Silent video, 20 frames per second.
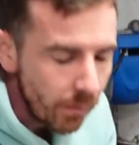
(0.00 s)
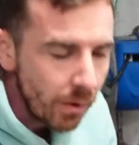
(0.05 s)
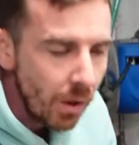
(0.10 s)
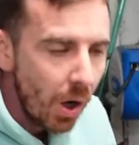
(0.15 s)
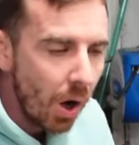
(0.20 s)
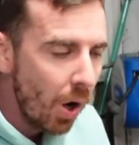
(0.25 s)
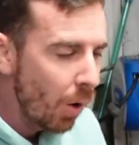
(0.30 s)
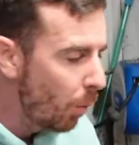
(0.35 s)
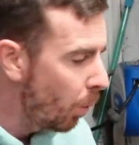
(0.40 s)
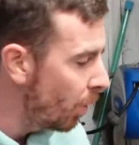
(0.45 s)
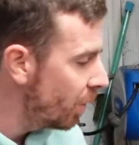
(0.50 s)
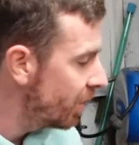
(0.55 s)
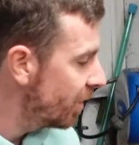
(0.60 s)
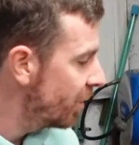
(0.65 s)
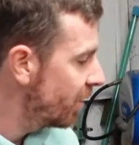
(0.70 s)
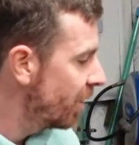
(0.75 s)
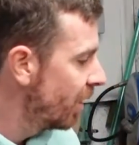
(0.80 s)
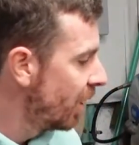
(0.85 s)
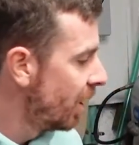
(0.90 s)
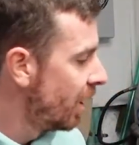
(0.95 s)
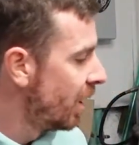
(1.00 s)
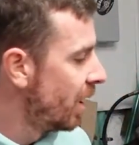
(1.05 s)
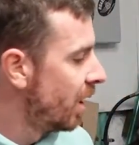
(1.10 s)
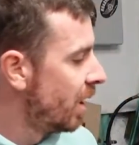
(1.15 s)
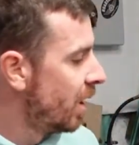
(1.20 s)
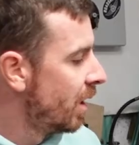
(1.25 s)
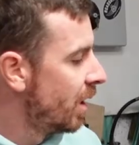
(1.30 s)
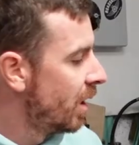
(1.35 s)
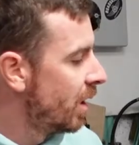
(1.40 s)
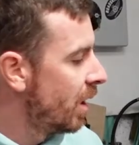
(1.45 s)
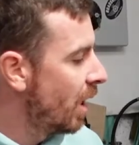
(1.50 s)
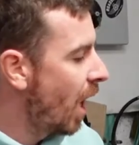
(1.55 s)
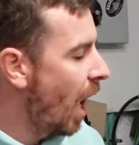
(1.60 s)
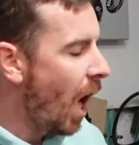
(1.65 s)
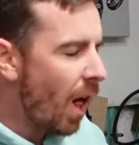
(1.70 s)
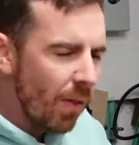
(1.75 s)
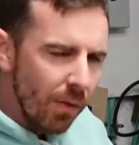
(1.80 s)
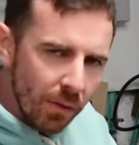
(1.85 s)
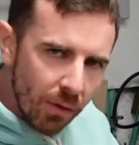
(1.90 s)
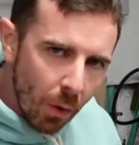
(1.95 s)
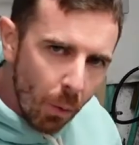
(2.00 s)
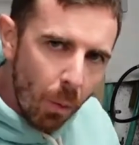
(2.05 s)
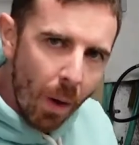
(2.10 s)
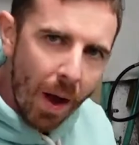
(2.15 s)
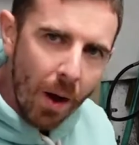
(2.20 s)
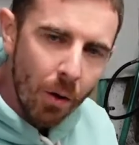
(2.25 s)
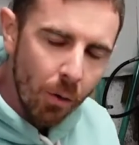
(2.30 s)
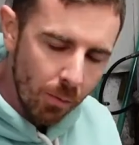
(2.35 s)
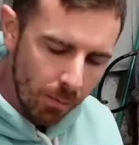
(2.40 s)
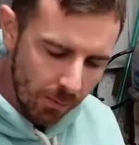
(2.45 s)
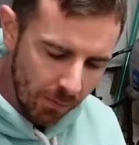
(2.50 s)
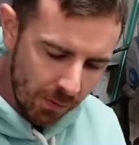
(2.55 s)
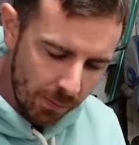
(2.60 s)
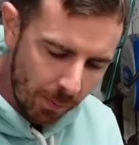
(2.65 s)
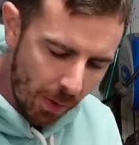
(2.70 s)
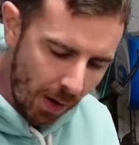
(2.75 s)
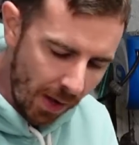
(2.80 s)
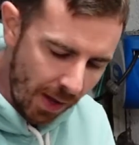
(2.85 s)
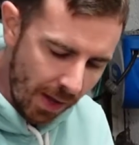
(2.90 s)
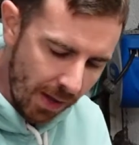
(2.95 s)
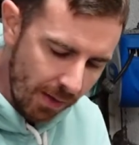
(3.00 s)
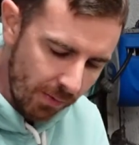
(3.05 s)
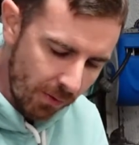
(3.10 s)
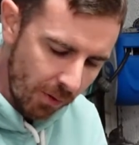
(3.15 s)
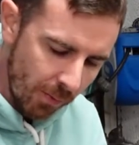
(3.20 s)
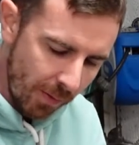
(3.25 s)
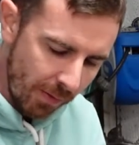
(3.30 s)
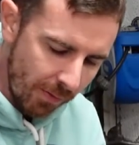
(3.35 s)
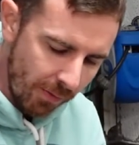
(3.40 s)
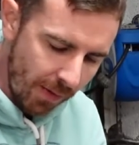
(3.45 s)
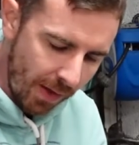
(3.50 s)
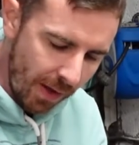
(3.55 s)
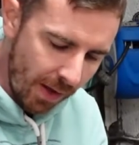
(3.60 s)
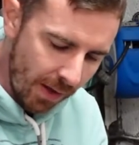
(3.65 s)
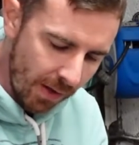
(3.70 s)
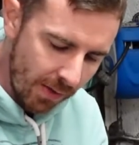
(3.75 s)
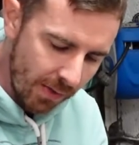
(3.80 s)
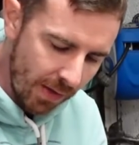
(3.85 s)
I was underwhelmed by it, to be fair.